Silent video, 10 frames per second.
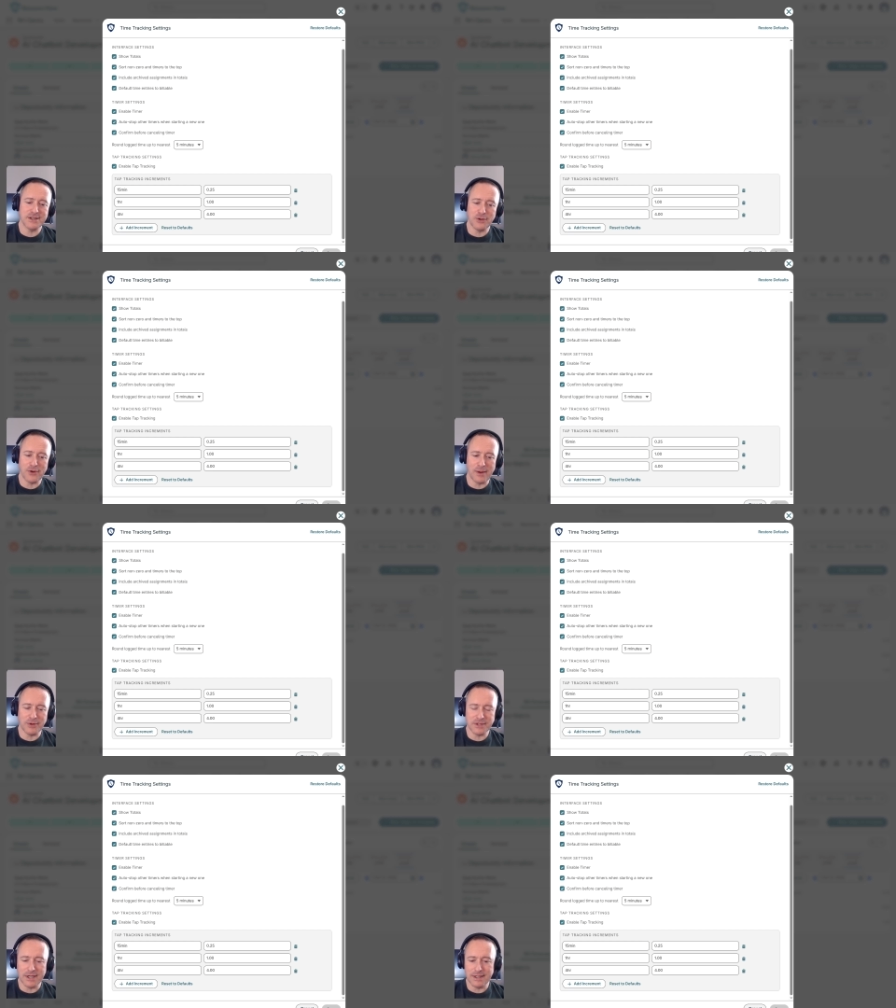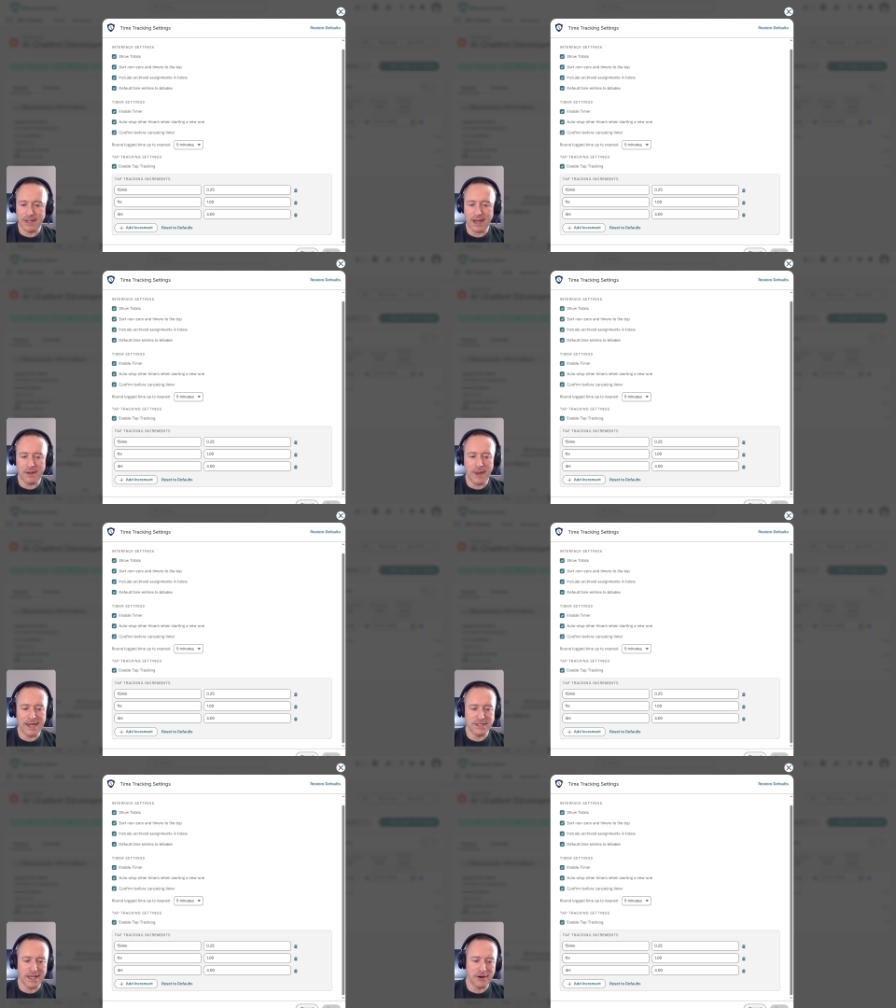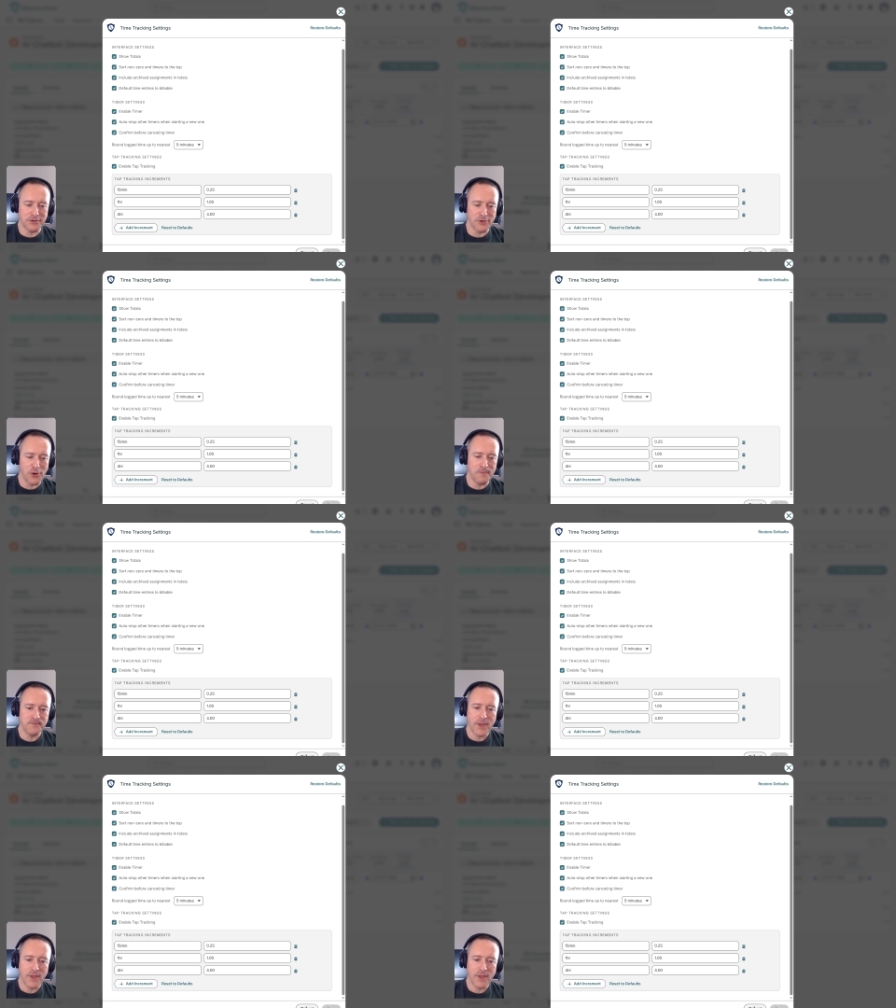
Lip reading: So they're able to kind of manage that on their own.